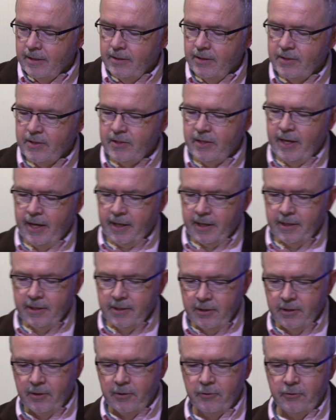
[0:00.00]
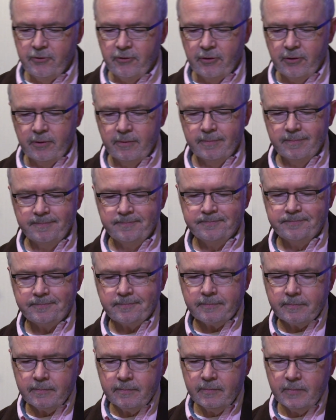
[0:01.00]
The second notion
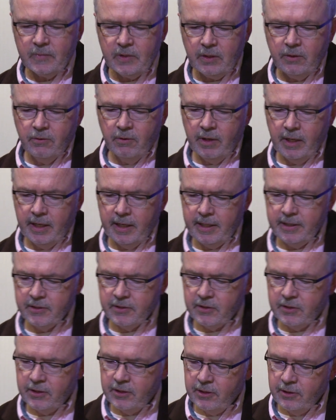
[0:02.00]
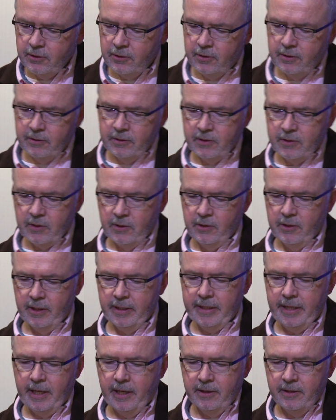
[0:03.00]
relates to Jung's
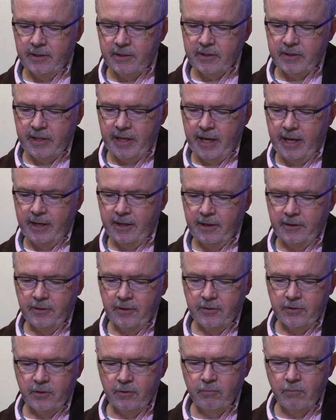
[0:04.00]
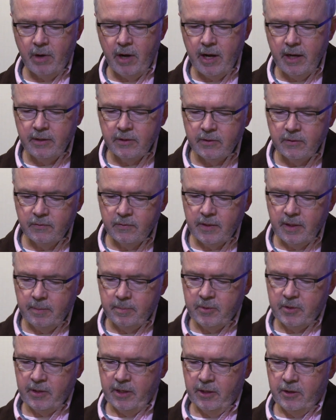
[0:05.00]
early understanding that the rise of
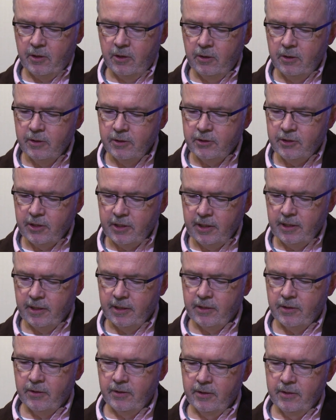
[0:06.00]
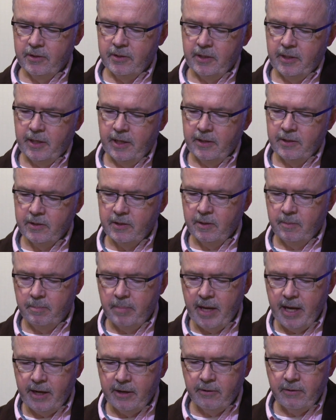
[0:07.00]
depth psychology occurs against a
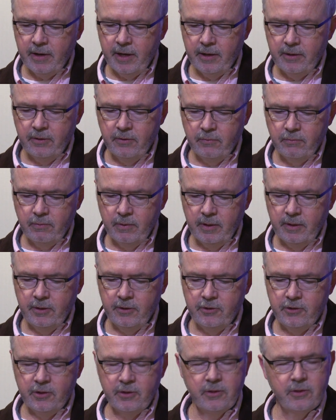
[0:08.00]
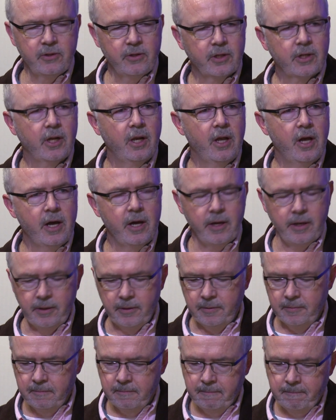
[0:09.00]
background of religious decline.